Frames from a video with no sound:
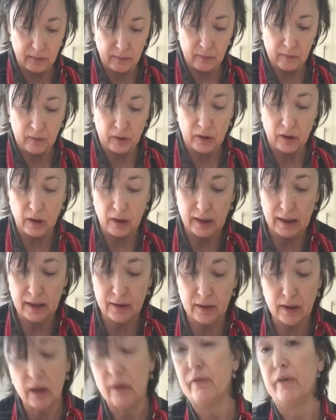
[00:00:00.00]
I'm going to heat
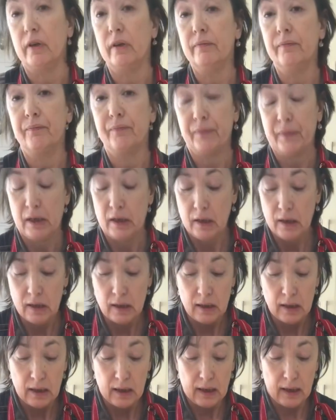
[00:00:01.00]
the oven.
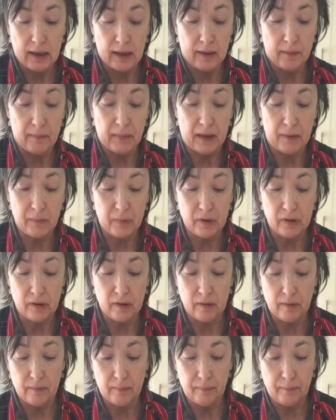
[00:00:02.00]
I'm going
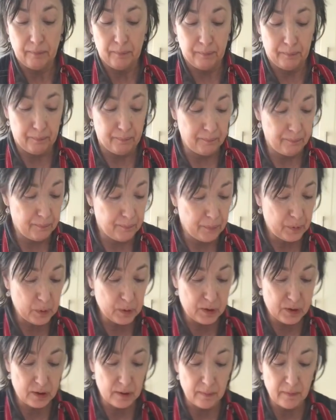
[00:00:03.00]
to put
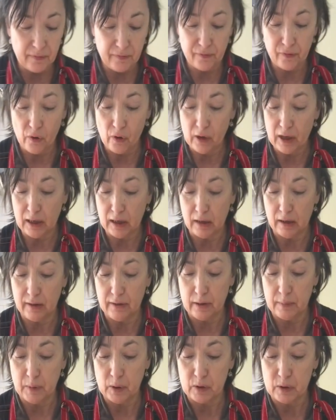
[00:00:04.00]
some foil on
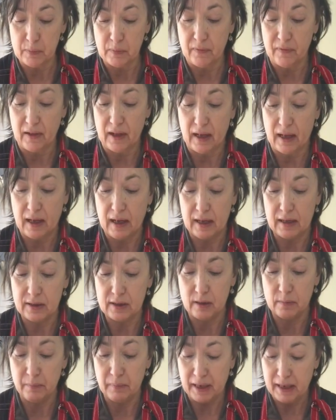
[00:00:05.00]
the bottom of there and
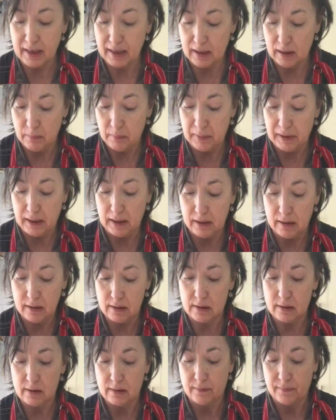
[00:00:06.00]
some baking
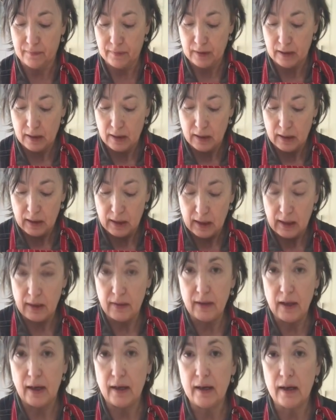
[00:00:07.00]
beans, and
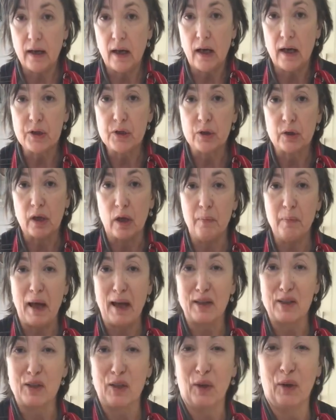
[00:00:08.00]
then I shall come
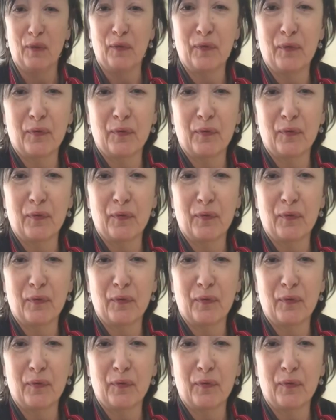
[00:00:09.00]
back to you.